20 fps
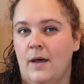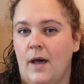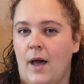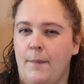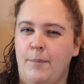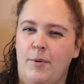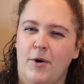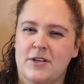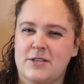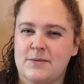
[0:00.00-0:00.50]

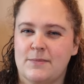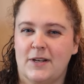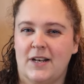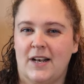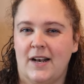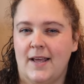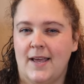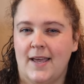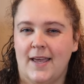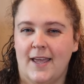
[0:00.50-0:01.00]

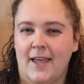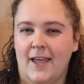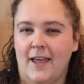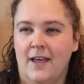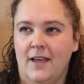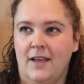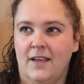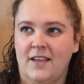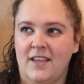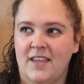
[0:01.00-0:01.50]
approximately
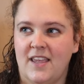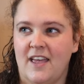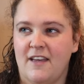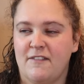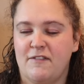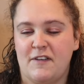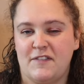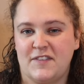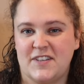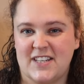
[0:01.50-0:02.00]
year
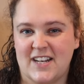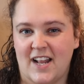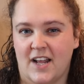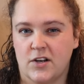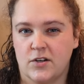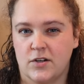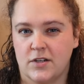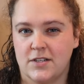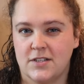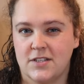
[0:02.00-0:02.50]

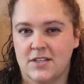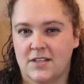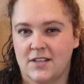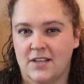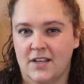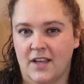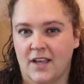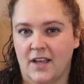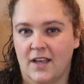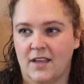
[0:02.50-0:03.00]
1500,
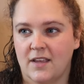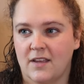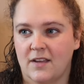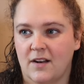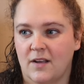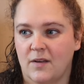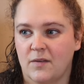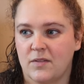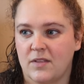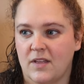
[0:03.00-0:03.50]

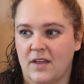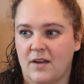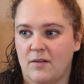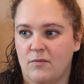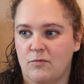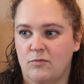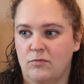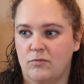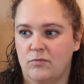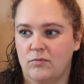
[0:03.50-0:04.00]

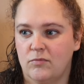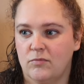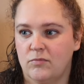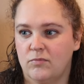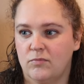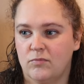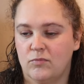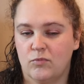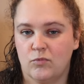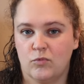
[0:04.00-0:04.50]
the
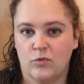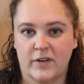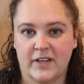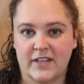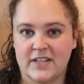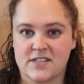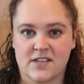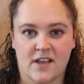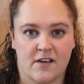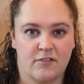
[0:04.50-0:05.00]

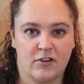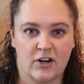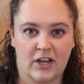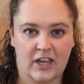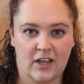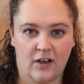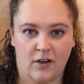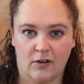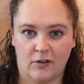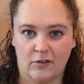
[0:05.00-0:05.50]

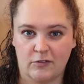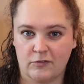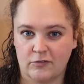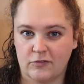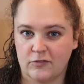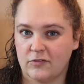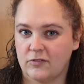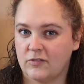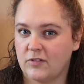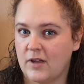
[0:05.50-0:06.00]
rediscovery
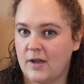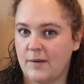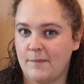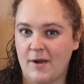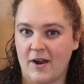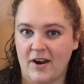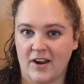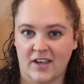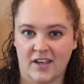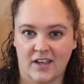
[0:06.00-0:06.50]
of
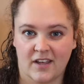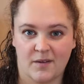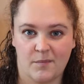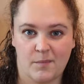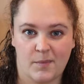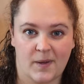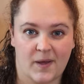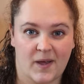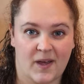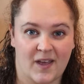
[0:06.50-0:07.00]
America
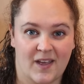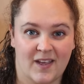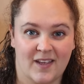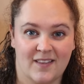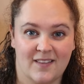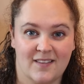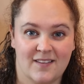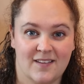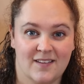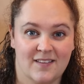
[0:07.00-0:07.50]

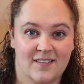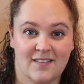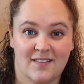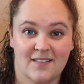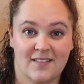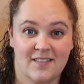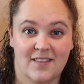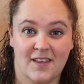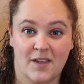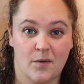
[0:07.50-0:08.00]
by
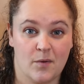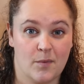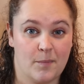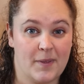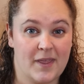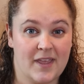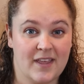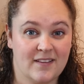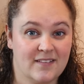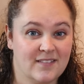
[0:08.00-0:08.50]
the
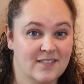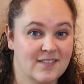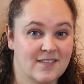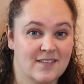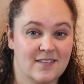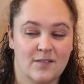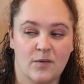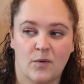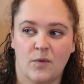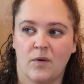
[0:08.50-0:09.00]

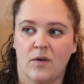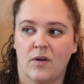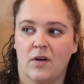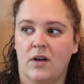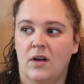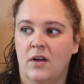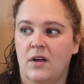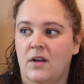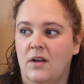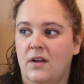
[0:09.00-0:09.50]
Europeans,
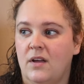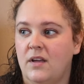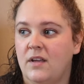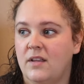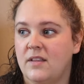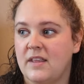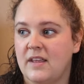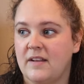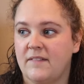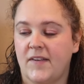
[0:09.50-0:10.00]
or
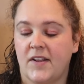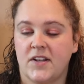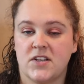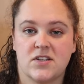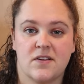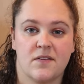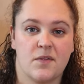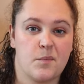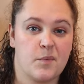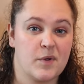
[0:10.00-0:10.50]
the
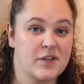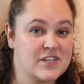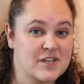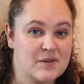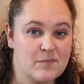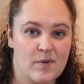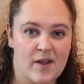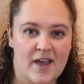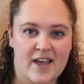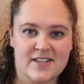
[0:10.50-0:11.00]
invention of the
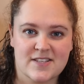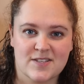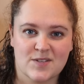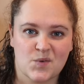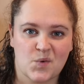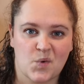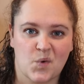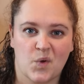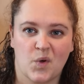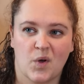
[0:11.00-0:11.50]
printing press,
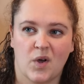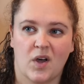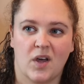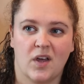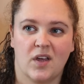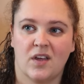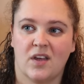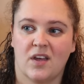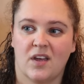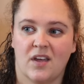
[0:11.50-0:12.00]
or
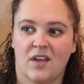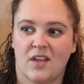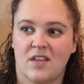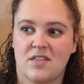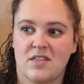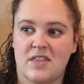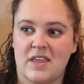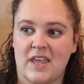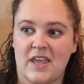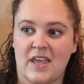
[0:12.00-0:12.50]

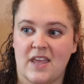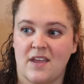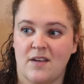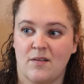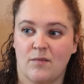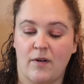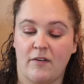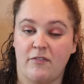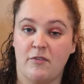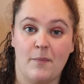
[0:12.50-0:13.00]

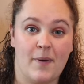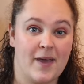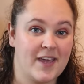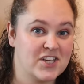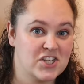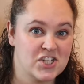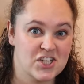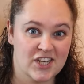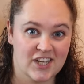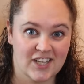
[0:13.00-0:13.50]
the
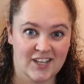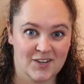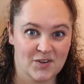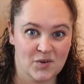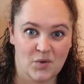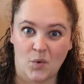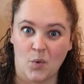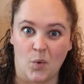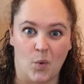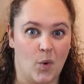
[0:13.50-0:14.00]

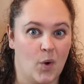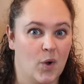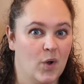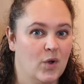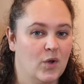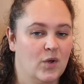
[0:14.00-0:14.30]
Reformation, or